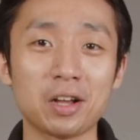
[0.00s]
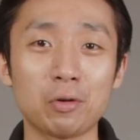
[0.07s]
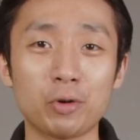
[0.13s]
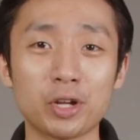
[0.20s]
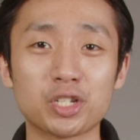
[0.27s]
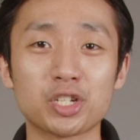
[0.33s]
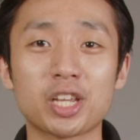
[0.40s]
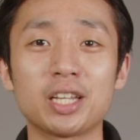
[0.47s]

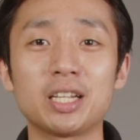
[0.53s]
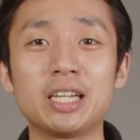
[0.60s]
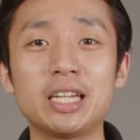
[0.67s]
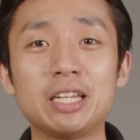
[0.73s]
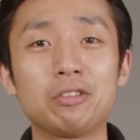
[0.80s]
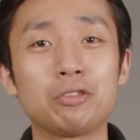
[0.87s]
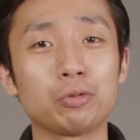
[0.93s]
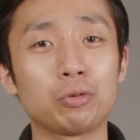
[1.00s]
which can
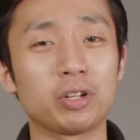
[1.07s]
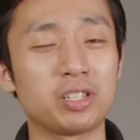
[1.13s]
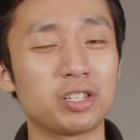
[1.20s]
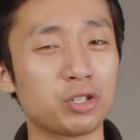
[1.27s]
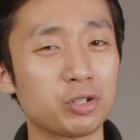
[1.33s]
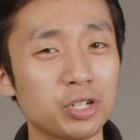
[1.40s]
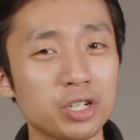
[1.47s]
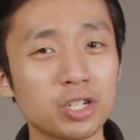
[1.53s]
lead to
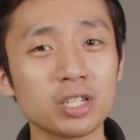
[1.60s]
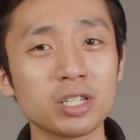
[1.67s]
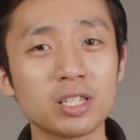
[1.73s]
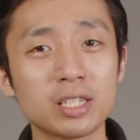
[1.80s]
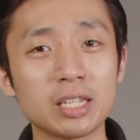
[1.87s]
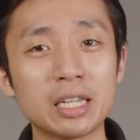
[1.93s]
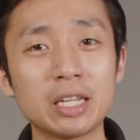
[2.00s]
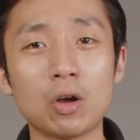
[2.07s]

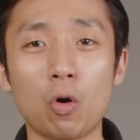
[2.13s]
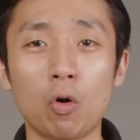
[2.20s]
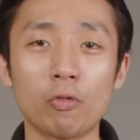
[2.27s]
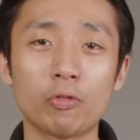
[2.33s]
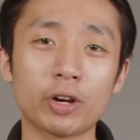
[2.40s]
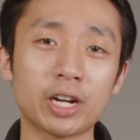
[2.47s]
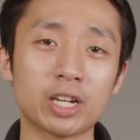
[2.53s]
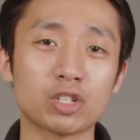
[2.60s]
astringency,
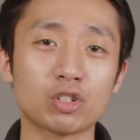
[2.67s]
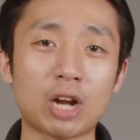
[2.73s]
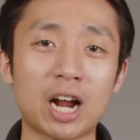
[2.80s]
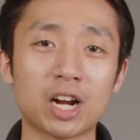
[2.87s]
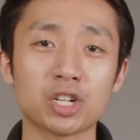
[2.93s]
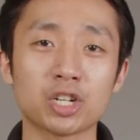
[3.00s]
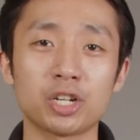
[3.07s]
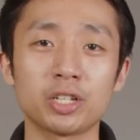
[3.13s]

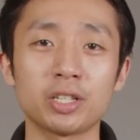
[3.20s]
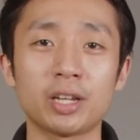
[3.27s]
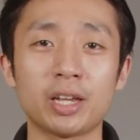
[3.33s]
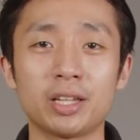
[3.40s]
over-extraction,